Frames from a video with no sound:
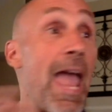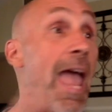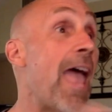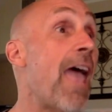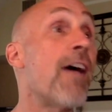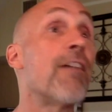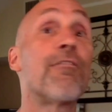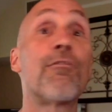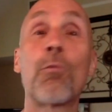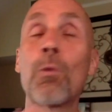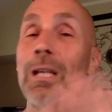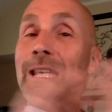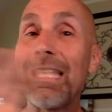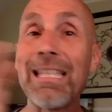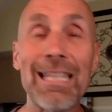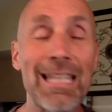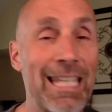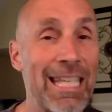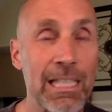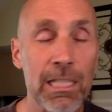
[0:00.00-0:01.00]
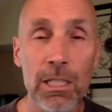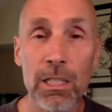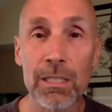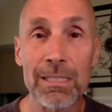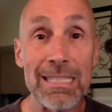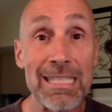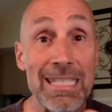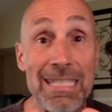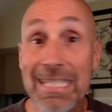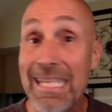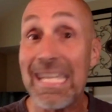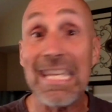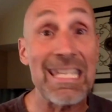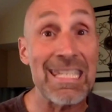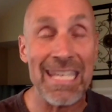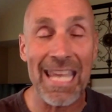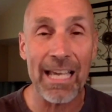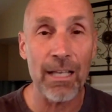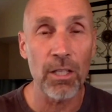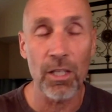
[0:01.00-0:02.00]
every little
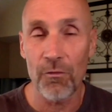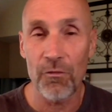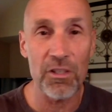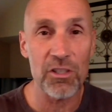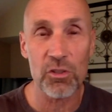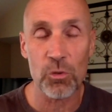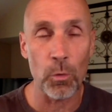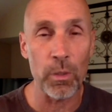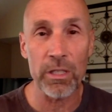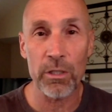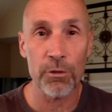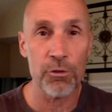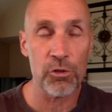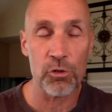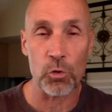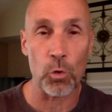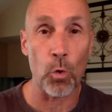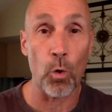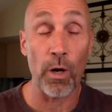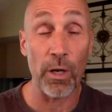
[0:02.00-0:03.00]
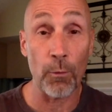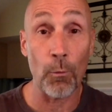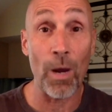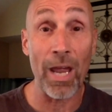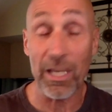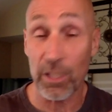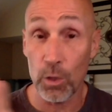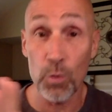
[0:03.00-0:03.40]
detail of Israel's story, right?